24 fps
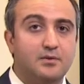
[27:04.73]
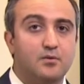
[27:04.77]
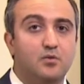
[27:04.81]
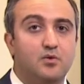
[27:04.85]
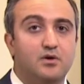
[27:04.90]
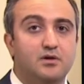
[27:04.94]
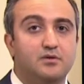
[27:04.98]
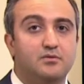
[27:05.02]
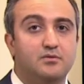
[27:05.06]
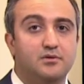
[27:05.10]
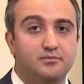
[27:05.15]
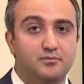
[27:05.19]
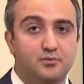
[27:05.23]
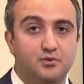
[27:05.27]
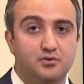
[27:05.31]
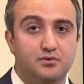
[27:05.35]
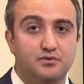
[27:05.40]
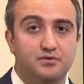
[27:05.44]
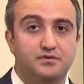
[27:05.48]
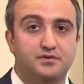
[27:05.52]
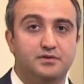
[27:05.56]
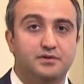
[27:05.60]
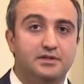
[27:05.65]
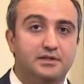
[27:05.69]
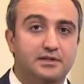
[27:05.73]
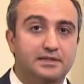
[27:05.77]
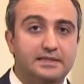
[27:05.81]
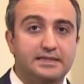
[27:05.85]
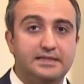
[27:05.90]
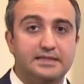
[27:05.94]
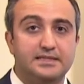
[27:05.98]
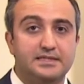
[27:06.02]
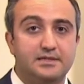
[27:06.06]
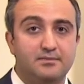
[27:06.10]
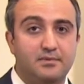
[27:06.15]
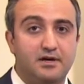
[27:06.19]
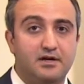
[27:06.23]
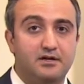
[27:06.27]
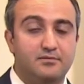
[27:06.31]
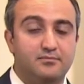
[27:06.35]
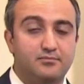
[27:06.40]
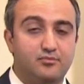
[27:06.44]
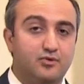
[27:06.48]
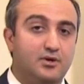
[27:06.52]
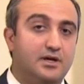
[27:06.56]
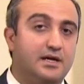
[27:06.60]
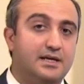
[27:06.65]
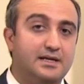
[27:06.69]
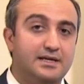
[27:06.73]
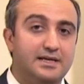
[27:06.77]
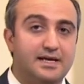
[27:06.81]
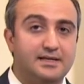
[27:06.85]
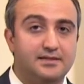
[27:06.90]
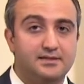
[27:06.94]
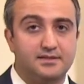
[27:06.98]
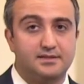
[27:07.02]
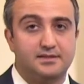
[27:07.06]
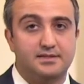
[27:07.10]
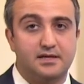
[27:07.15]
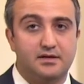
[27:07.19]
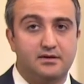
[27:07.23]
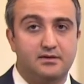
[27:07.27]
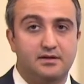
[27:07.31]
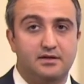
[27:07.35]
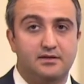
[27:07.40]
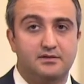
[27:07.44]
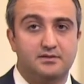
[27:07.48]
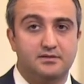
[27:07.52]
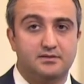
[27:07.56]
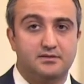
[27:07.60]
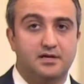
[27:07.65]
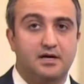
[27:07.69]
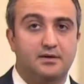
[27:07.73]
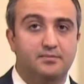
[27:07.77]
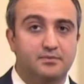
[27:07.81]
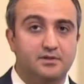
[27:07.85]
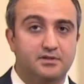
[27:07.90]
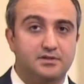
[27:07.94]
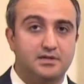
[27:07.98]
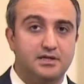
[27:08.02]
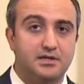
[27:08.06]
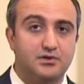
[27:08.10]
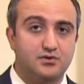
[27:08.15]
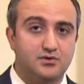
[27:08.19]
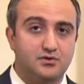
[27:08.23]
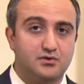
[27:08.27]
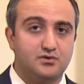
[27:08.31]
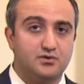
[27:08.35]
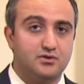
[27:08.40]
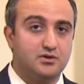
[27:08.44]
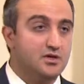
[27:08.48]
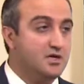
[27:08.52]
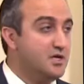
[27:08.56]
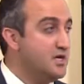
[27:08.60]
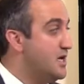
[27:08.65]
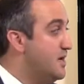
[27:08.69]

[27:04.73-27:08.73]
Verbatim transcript: we want to remove the least amount of brain necessary to stop the seizures.